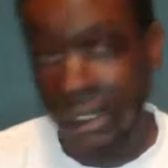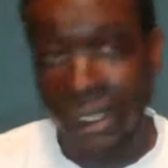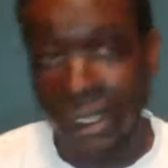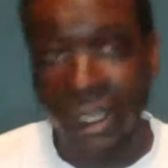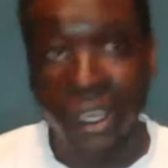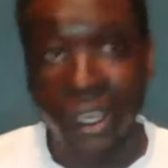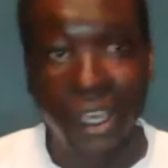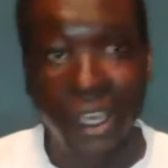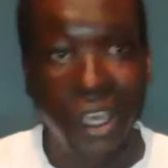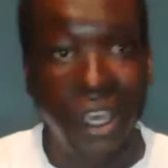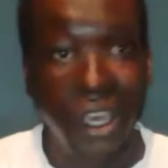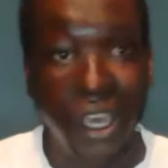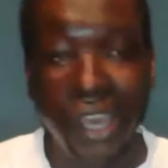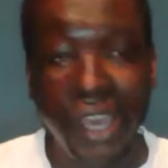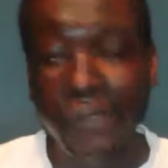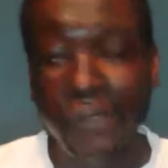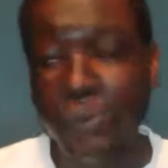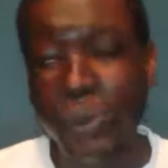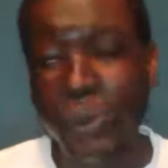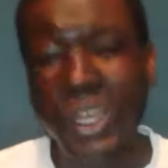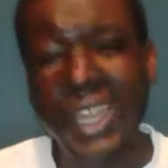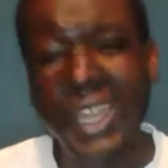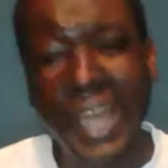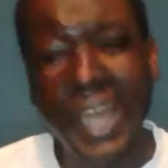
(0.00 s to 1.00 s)
If
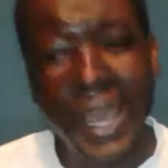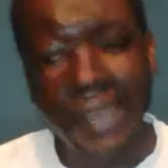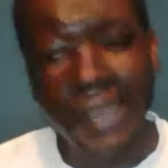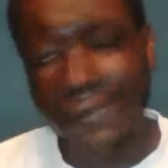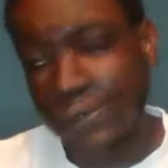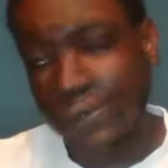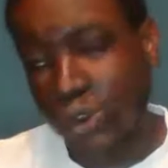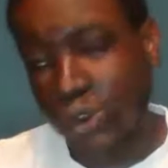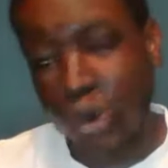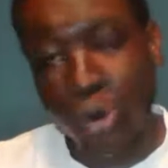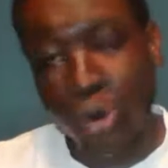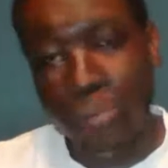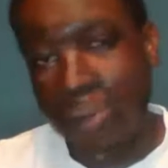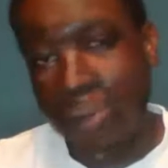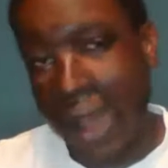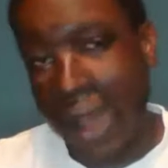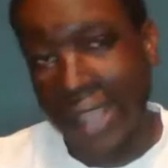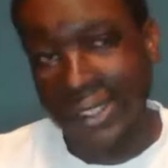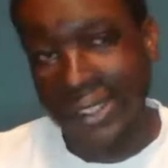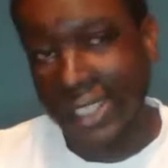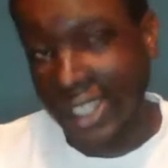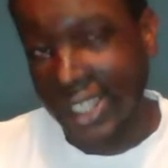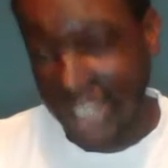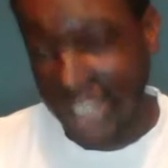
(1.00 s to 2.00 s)
we life don't
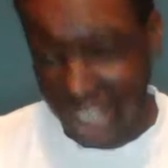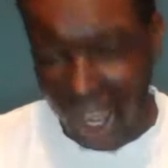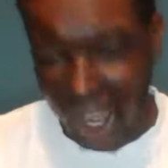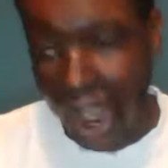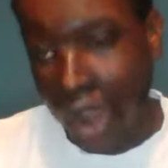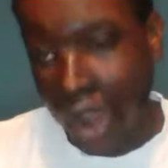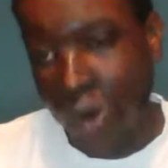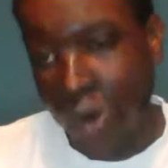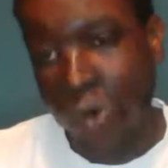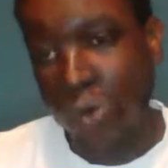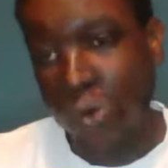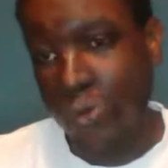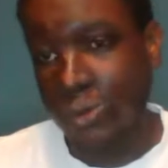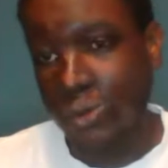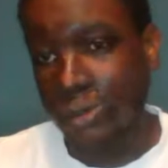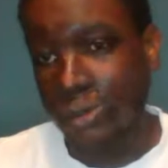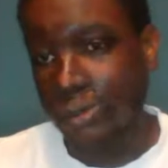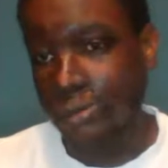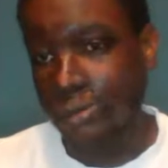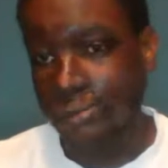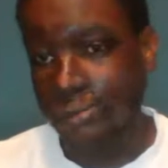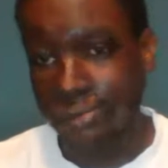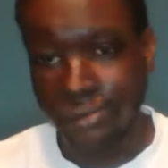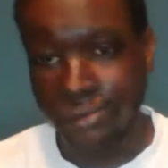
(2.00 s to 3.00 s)
matter now,
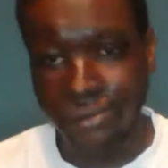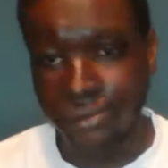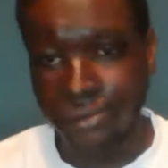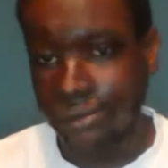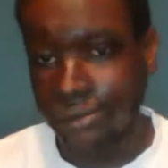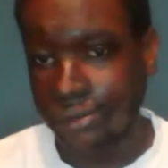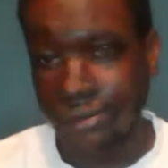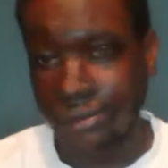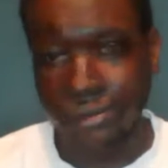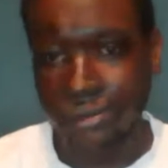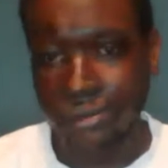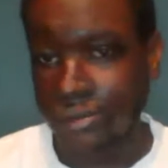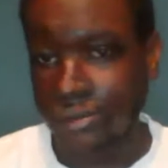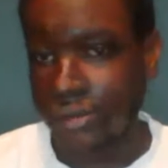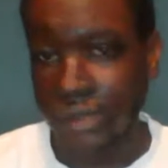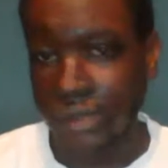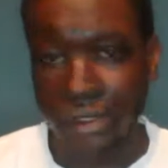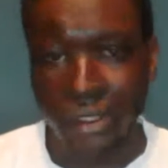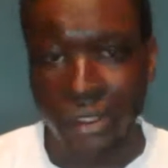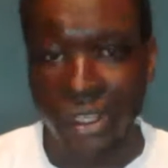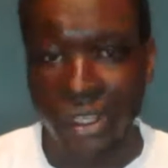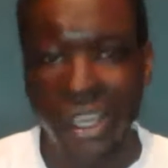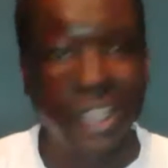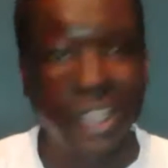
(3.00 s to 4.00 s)

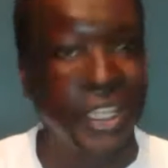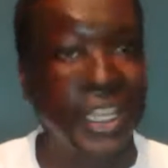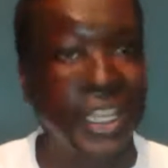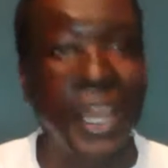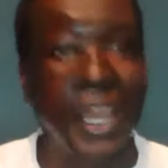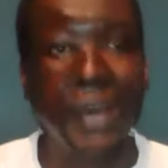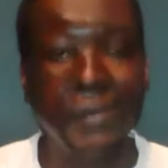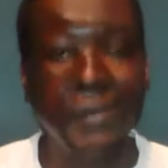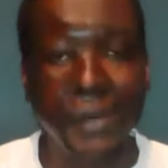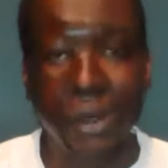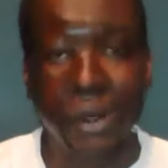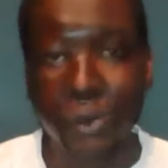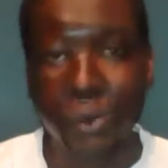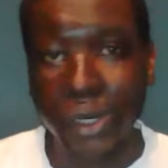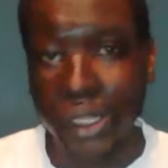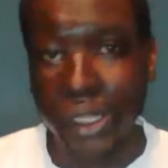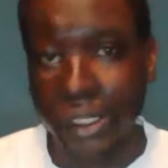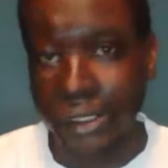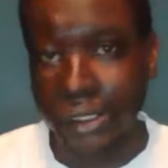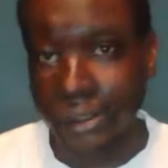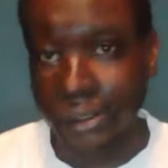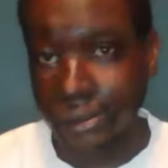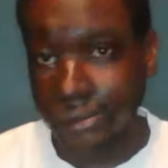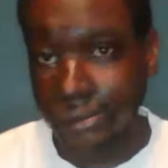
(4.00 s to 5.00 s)
it never
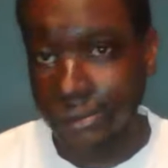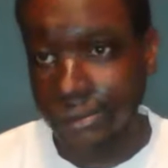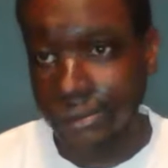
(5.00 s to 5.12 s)
will.